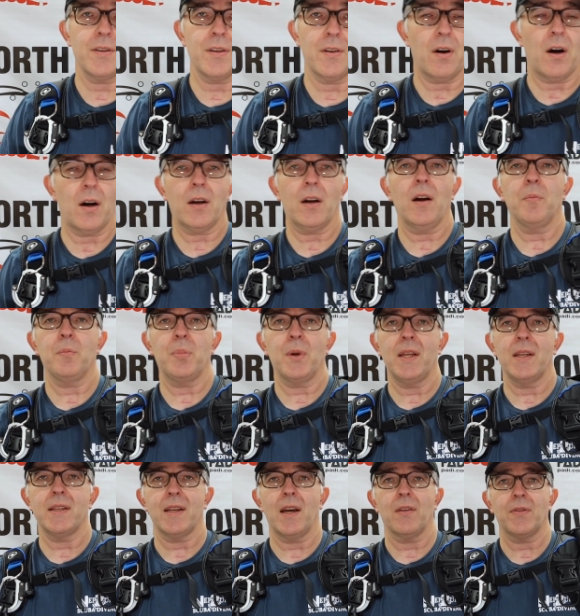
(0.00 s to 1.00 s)
There are
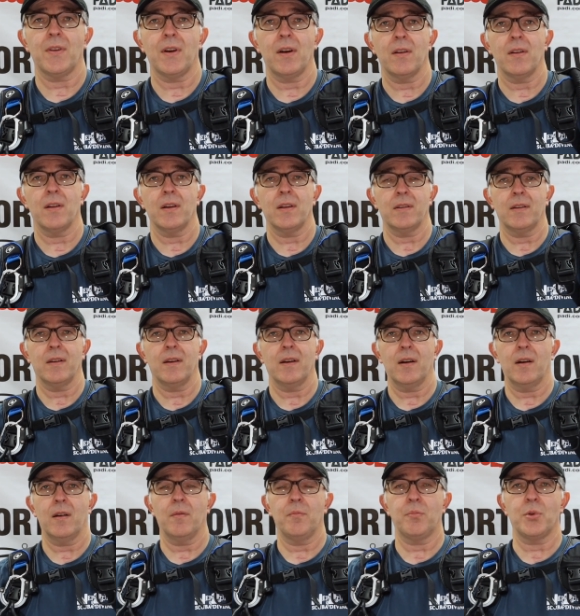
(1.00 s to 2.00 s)
companies out there that
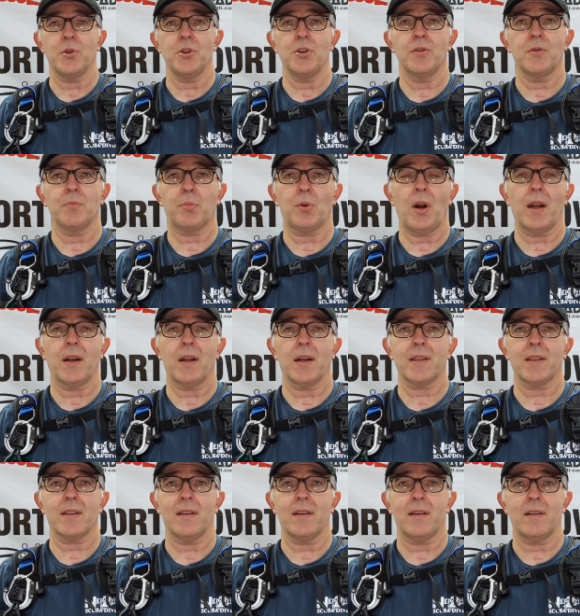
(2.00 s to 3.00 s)
uh, produce
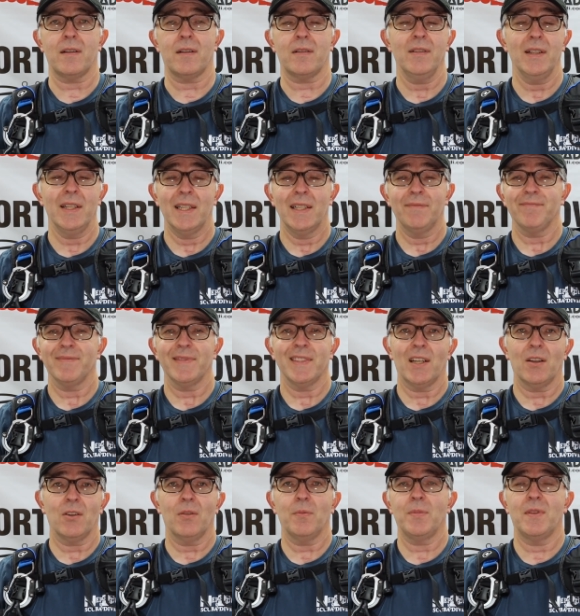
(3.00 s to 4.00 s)
products that are,
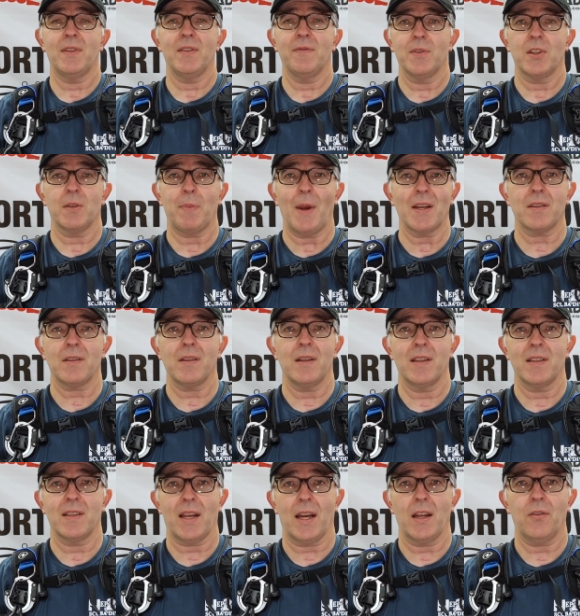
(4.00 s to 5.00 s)
you know, specially
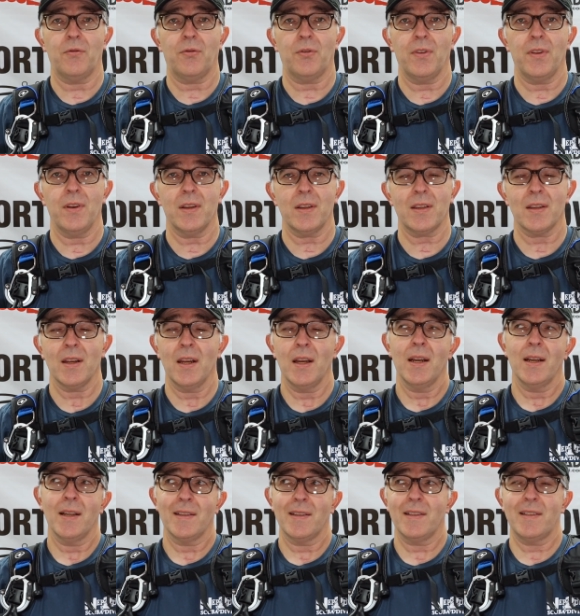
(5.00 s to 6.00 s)
designed for this.
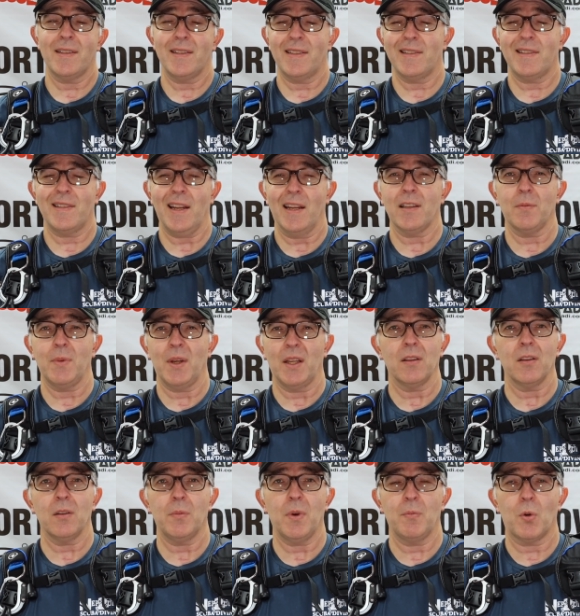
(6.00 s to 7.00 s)
Tend to be a
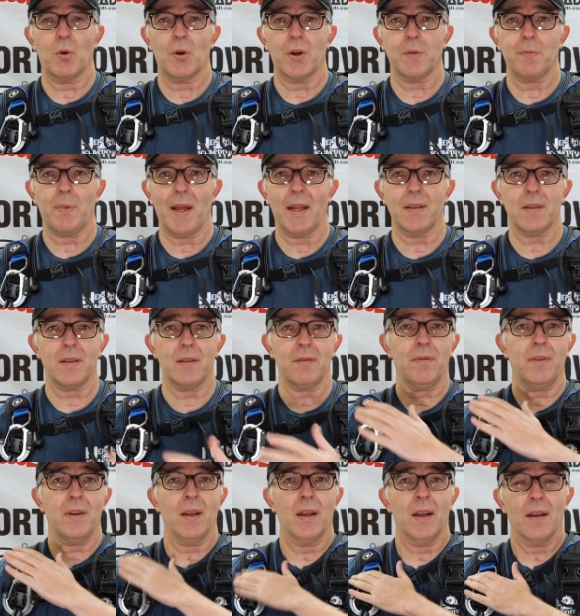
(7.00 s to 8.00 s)
little bit more
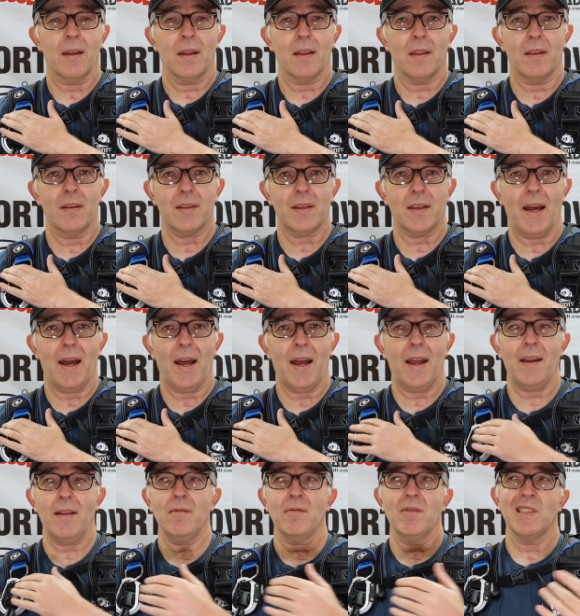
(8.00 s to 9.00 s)
expensive. This
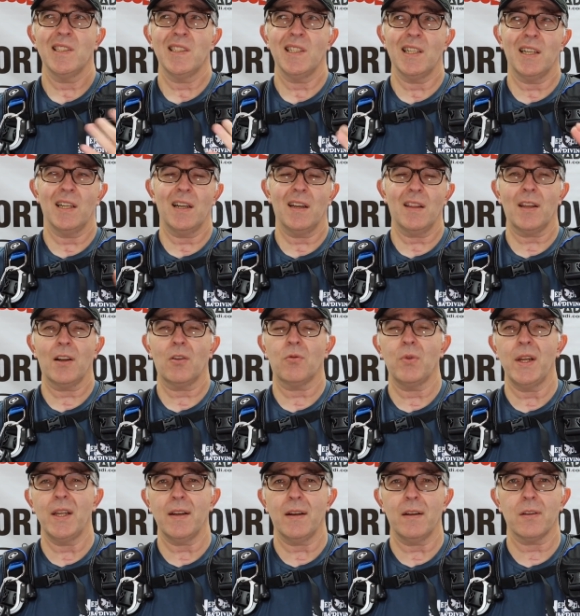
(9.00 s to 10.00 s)
guy, uh, I think
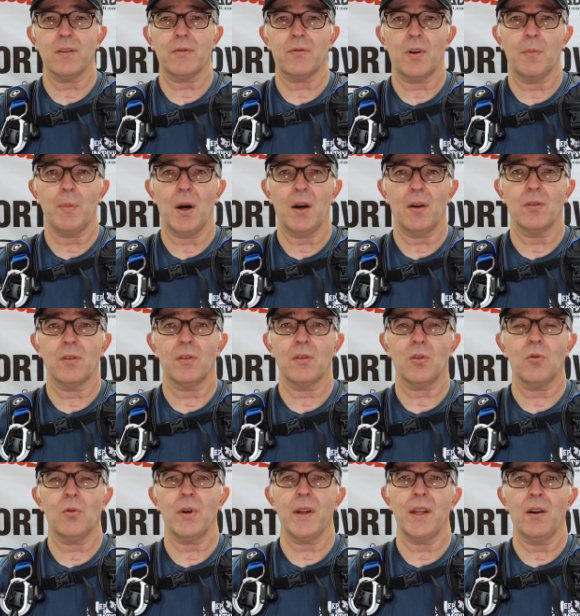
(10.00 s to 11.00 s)
retails for about
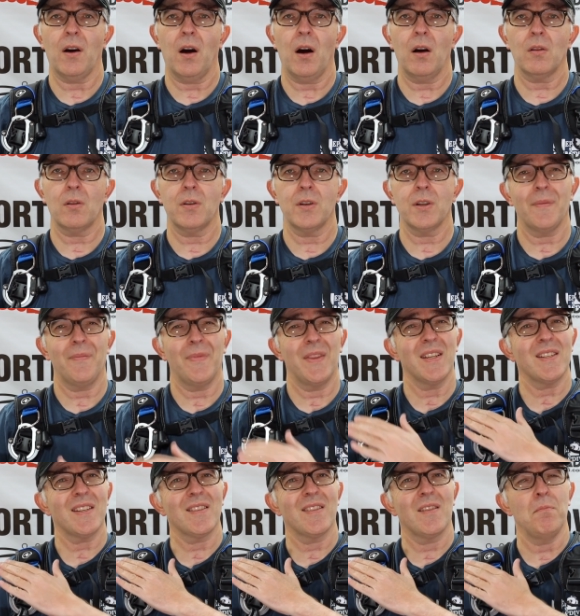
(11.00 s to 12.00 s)
$20.
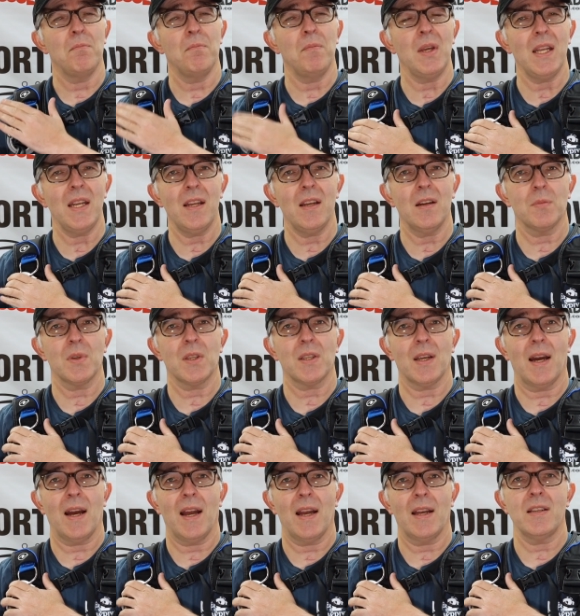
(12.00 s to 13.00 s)
This is the medium
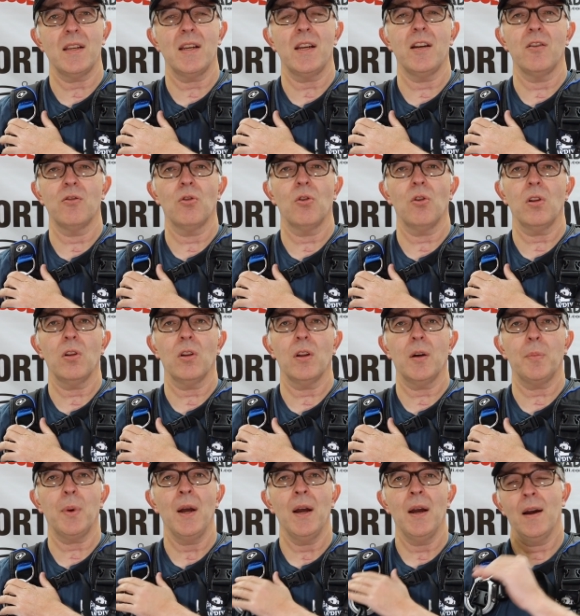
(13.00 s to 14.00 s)
size Hero
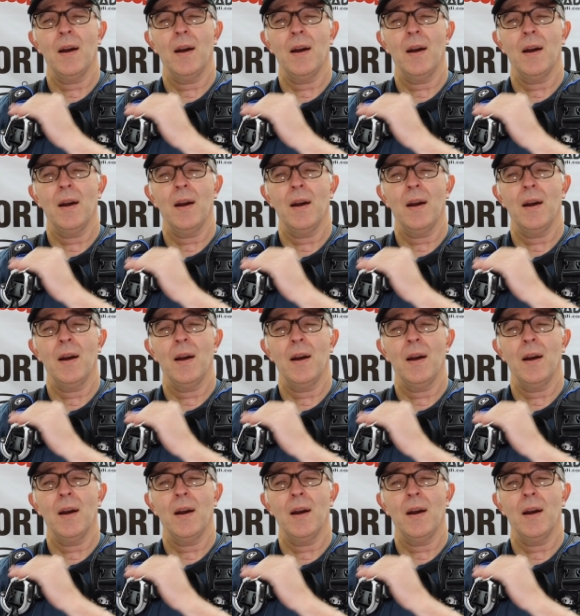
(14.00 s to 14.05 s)
Clip.